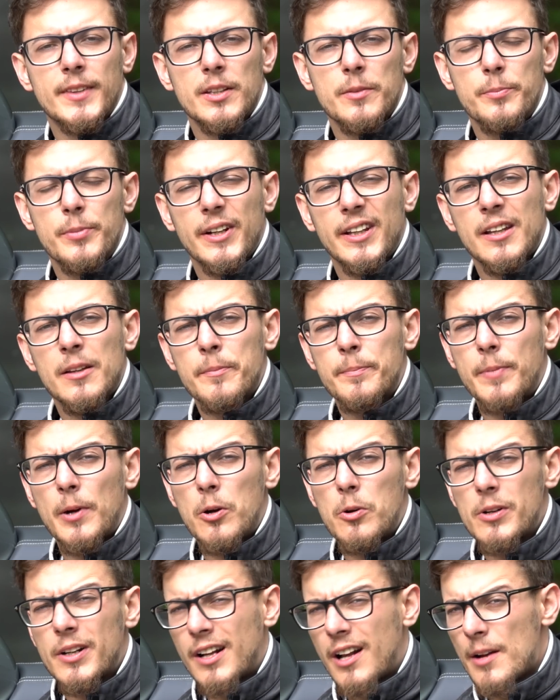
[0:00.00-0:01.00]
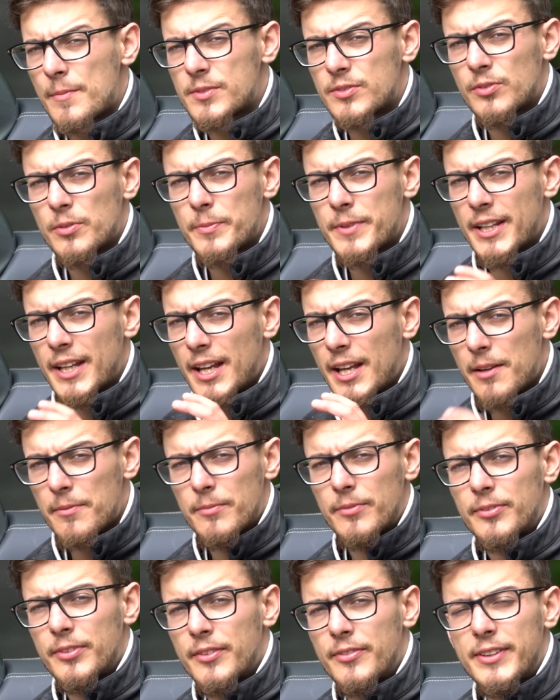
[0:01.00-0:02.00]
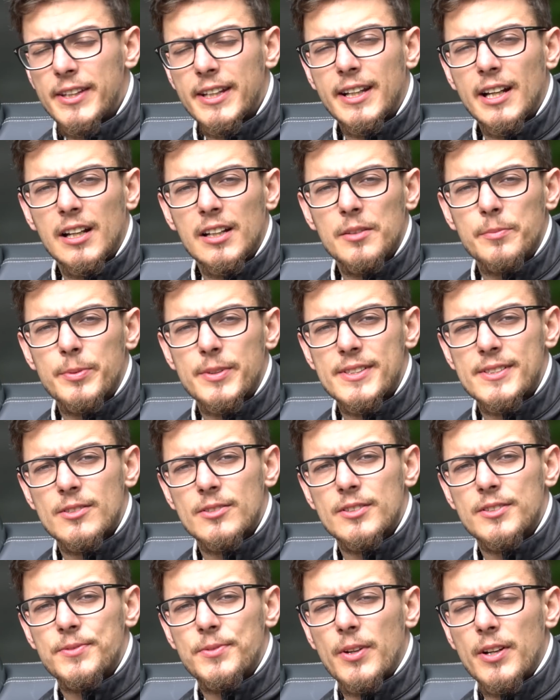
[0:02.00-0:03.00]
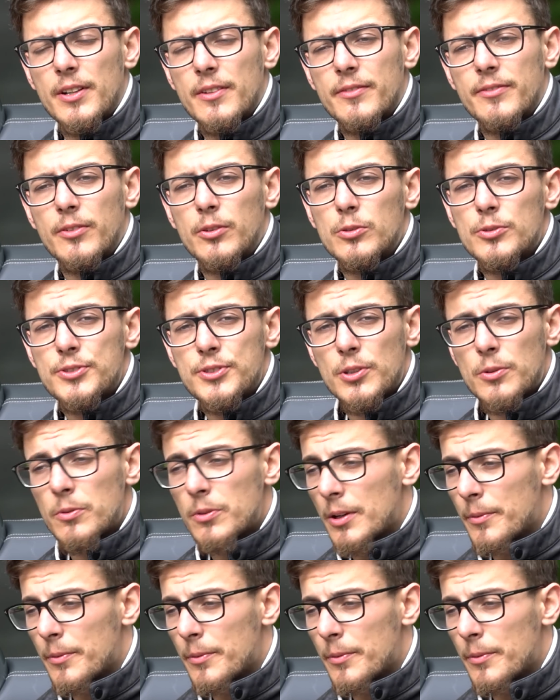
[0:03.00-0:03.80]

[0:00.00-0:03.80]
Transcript: The braking power comes from the M50 calipers on the Triumph, also